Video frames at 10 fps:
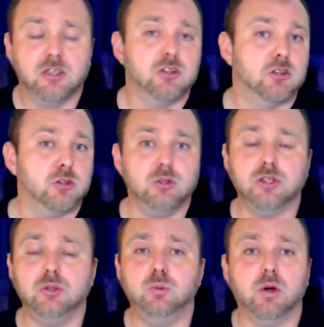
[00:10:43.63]
Do
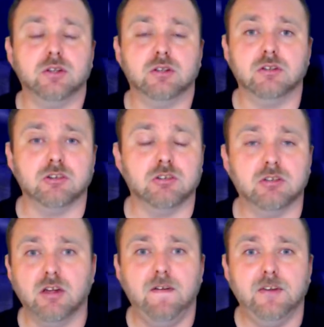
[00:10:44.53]
you want to just,
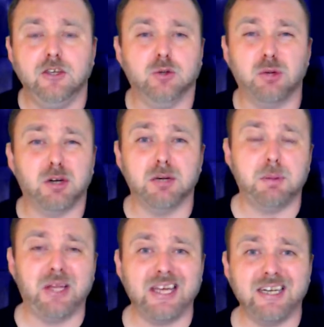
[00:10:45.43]
you're going to be
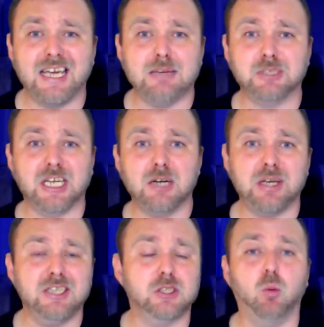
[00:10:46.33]
playing games anyway,
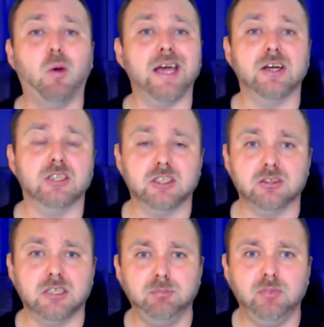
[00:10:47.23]
so why not
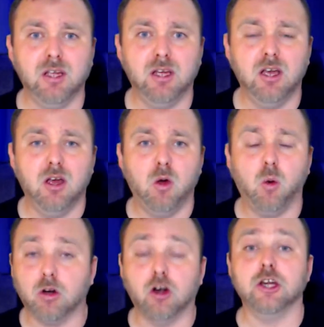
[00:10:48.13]
stream?
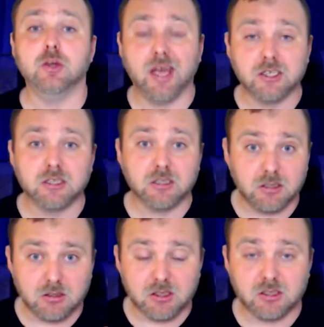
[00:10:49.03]
Or are you
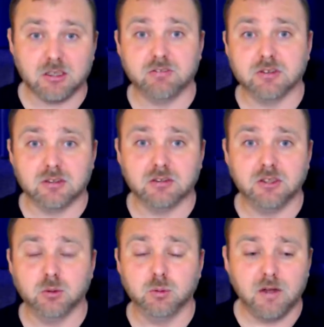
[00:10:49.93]
actually have a
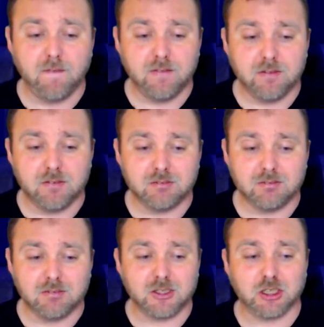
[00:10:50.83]

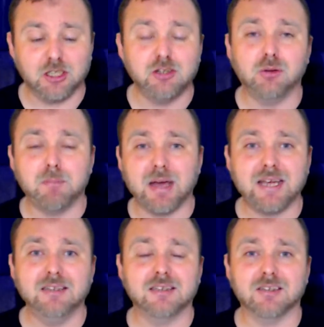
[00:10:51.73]

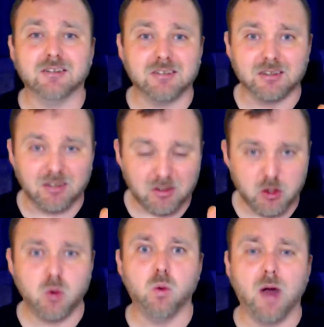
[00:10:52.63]
single-mindedness to,
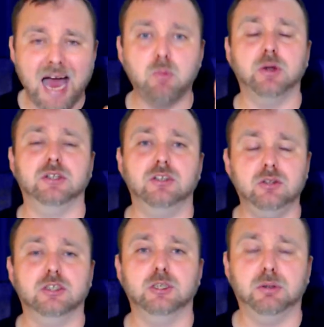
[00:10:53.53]
no, I want to do
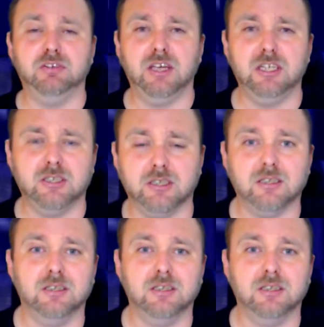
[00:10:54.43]
this professionally?